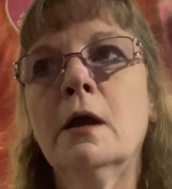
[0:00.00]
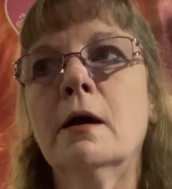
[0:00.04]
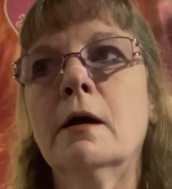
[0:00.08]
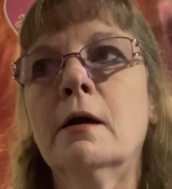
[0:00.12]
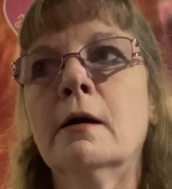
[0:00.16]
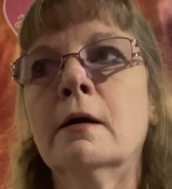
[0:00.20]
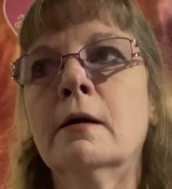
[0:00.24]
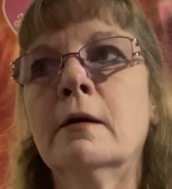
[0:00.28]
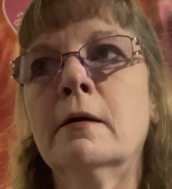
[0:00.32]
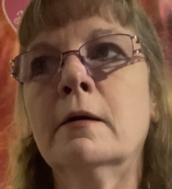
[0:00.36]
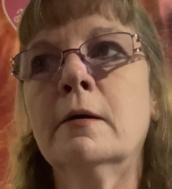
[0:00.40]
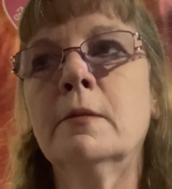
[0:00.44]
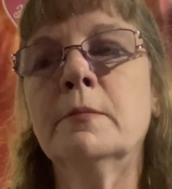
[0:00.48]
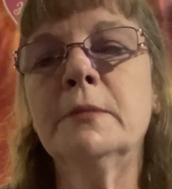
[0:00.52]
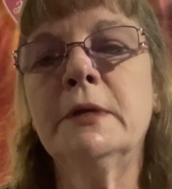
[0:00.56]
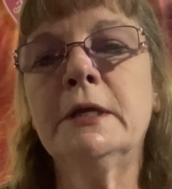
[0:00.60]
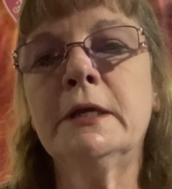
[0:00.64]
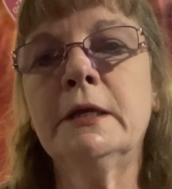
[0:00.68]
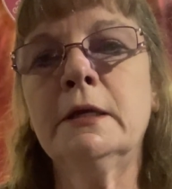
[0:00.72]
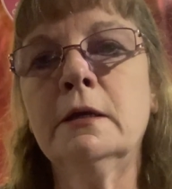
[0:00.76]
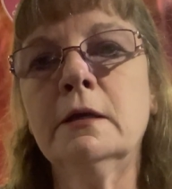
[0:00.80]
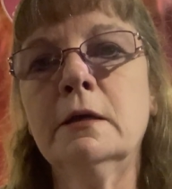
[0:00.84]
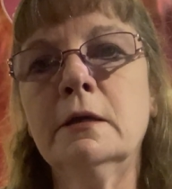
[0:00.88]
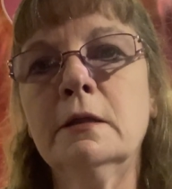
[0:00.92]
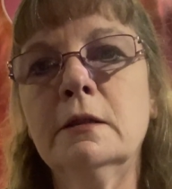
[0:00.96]

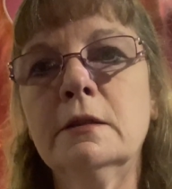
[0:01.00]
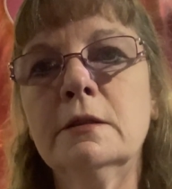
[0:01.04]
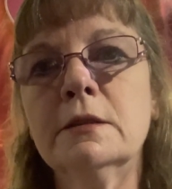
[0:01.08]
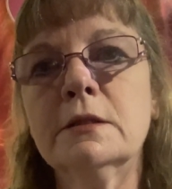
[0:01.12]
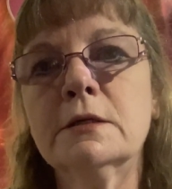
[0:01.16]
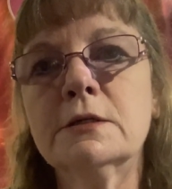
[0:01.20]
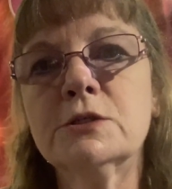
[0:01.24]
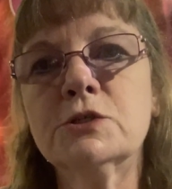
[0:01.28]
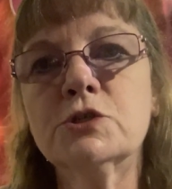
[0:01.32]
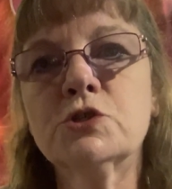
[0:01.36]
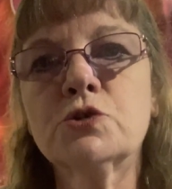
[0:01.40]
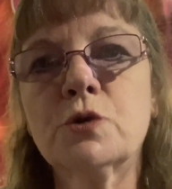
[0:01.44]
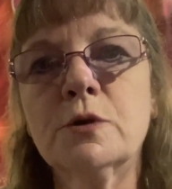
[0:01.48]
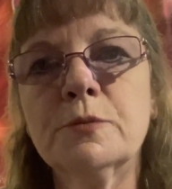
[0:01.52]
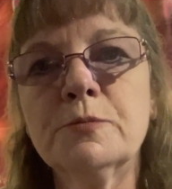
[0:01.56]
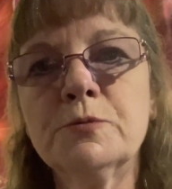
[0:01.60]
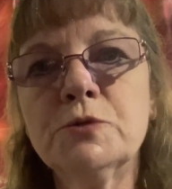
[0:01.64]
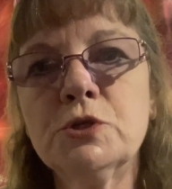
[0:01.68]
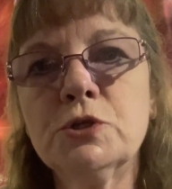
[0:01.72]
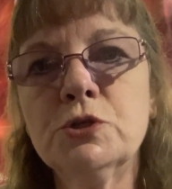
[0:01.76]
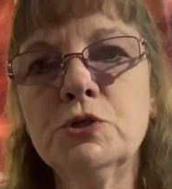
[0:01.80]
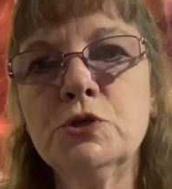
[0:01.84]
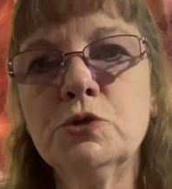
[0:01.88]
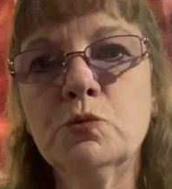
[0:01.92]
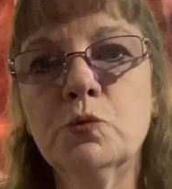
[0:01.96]
In the
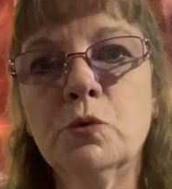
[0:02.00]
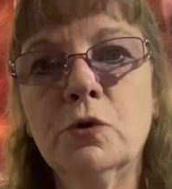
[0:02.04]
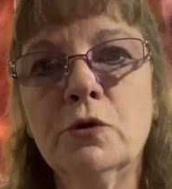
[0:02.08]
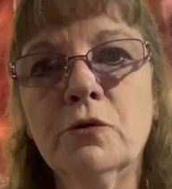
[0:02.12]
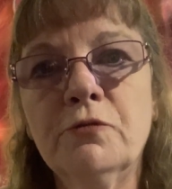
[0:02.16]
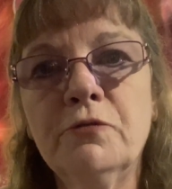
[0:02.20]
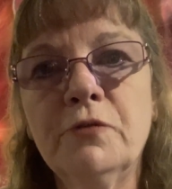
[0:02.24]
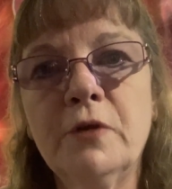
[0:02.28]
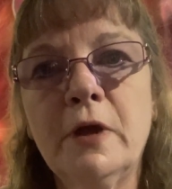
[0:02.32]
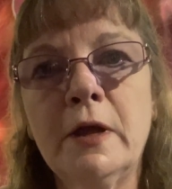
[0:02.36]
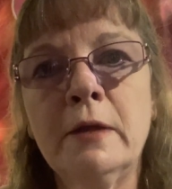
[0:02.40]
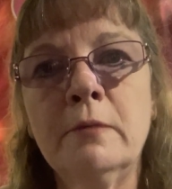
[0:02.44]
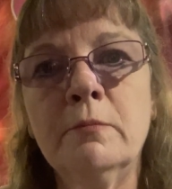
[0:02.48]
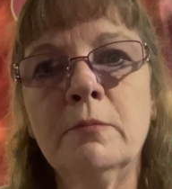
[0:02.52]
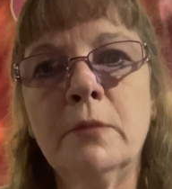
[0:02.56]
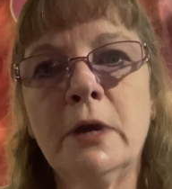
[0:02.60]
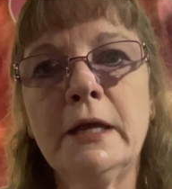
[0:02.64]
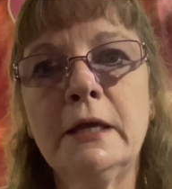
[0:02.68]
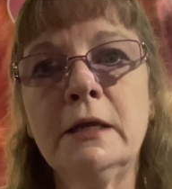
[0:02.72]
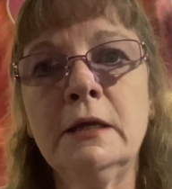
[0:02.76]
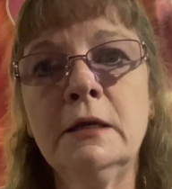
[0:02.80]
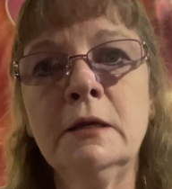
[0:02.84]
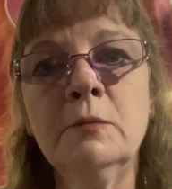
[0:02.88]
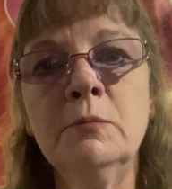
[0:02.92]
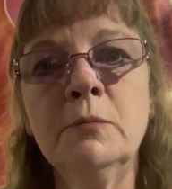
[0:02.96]
description, you will find my
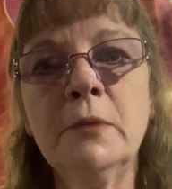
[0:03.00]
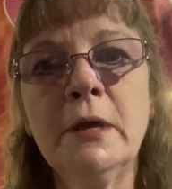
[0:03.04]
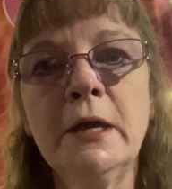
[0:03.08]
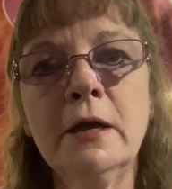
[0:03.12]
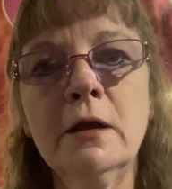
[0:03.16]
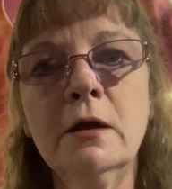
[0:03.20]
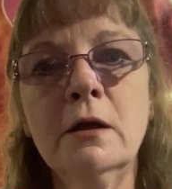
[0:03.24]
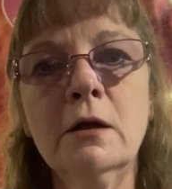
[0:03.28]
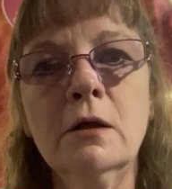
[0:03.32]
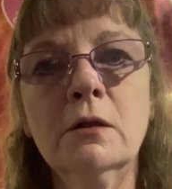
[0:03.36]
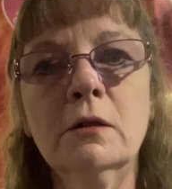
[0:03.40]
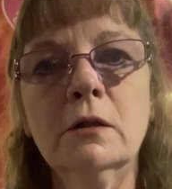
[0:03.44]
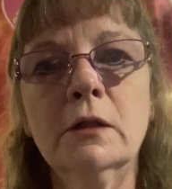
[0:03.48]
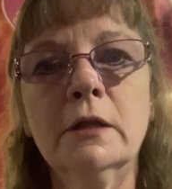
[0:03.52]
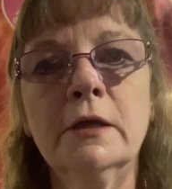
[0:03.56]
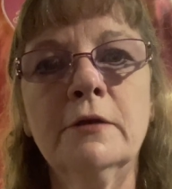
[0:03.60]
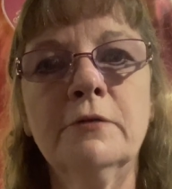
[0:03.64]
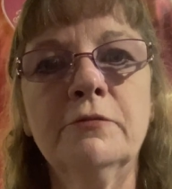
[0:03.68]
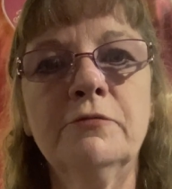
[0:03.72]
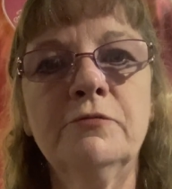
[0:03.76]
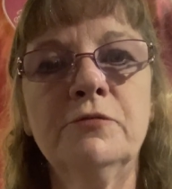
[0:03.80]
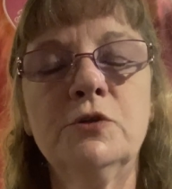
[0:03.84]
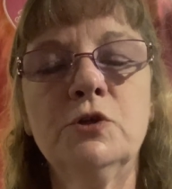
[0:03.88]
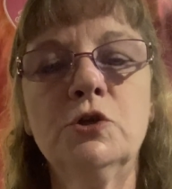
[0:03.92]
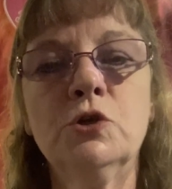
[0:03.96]
email
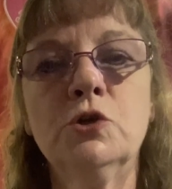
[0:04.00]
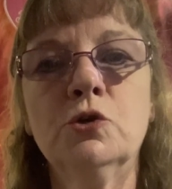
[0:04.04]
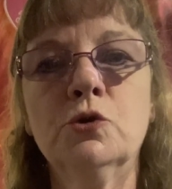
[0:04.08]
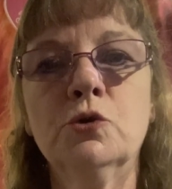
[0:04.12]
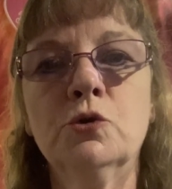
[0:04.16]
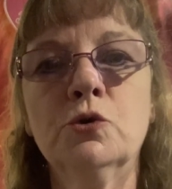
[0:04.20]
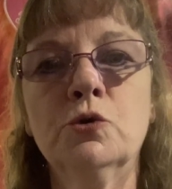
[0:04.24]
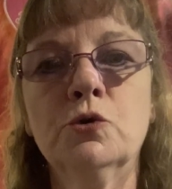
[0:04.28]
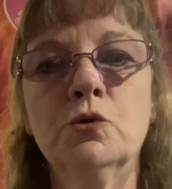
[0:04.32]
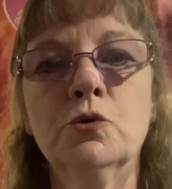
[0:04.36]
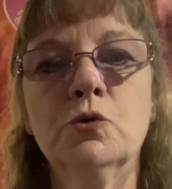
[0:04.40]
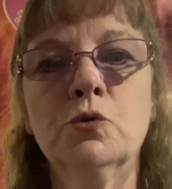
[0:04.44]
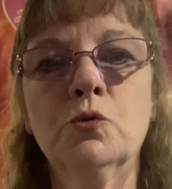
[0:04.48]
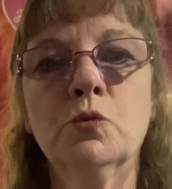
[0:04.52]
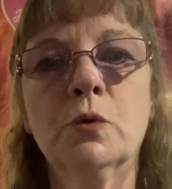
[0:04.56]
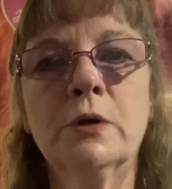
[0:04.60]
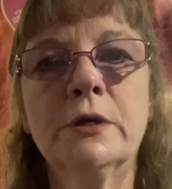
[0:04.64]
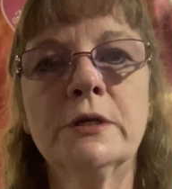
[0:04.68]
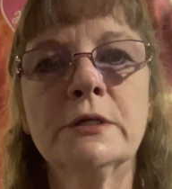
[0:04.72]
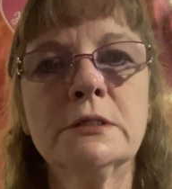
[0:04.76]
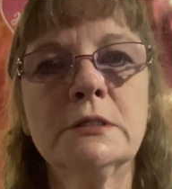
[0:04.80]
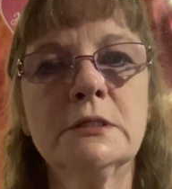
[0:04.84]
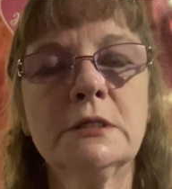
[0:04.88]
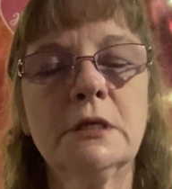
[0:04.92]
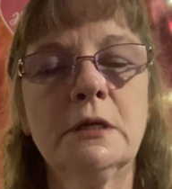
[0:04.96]
if you want
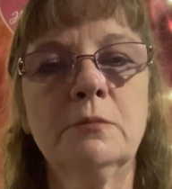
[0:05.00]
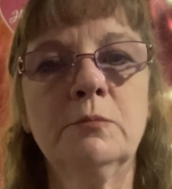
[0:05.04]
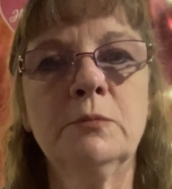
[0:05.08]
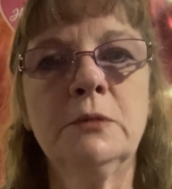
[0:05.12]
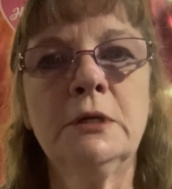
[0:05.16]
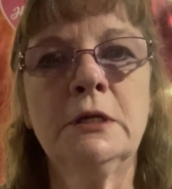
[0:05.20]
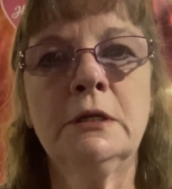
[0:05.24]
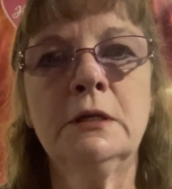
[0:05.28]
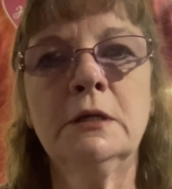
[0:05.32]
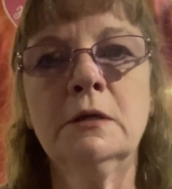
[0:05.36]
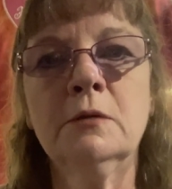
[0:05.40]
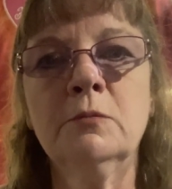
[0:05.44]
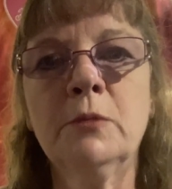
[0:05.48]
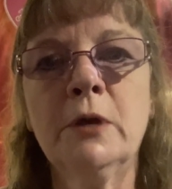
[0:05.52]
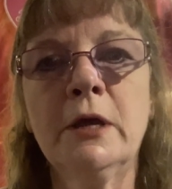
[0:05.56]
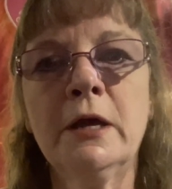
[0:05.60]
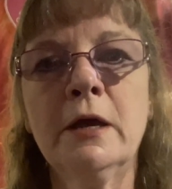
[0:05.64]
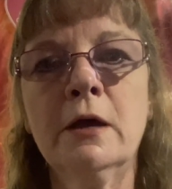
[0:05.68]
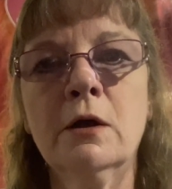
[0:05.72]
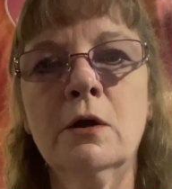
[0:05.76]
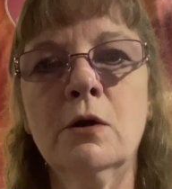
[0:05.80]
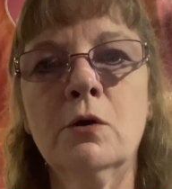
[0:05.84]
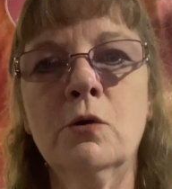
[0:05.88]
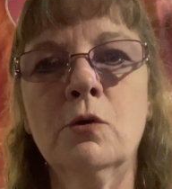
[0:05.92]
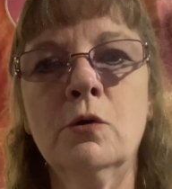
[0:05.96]
to send me an
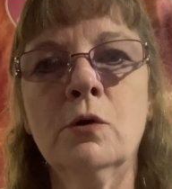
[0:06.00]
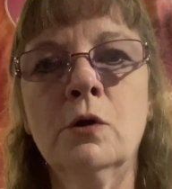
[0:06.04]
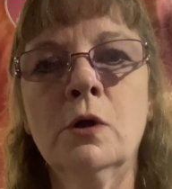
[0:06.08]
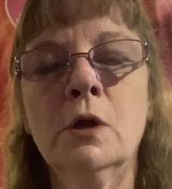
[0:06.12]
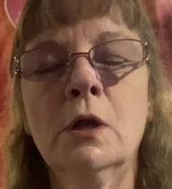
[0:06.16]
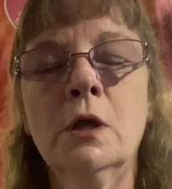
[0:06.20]
email